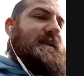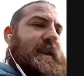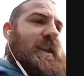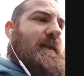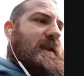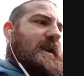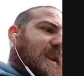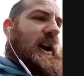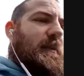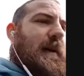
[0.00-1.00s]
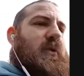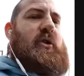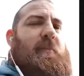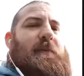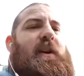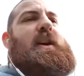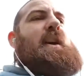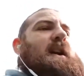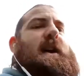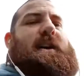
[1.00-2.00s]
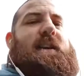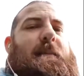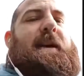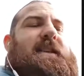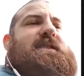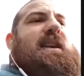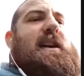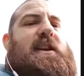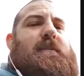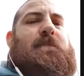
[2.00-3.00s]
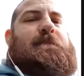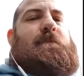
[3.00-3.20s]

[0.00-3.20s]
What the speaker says: in the Carabao Cup at the Amex Stadium.